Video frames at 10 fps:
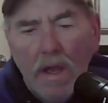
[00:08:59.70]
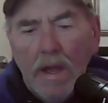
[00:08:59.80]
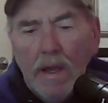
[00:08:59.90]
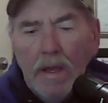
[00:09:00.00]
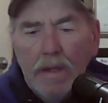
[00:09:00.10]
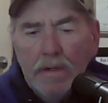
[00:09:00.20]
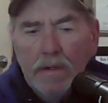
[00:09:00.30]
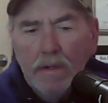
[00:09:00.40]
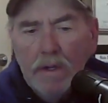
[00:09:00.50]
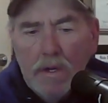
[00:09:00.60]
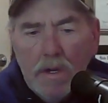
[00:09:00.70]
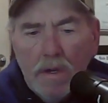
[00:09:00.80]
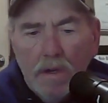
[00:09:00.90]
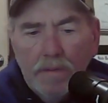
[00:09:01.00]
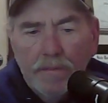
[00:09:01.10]
And
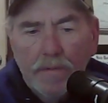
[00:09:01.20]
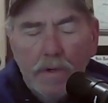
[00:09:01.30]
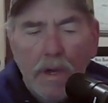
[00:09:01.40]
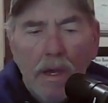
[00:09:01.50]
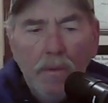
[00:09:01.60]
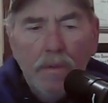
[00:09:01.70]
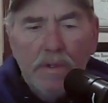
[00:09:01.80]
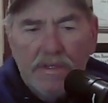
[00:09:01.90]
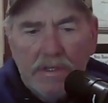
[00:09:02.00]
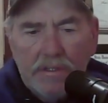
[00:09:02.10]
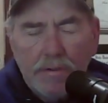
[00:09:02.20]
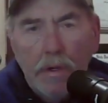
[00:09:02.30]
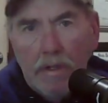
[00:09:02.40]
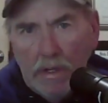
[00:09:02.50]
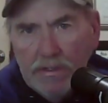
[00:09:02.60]
for a guy with a sixth
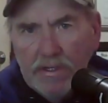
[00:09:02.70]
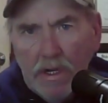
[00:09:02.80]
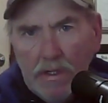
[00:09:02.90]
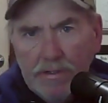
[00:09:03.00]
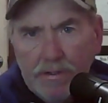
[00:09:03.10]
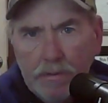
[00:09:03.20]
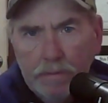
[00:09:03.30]
grade education,